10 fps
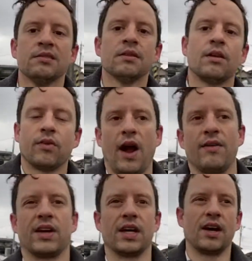for
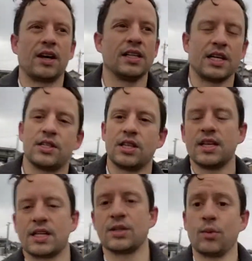having a collection that's
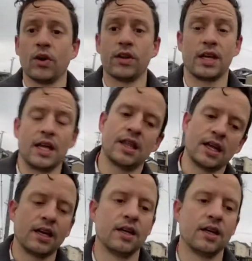actually worth anything.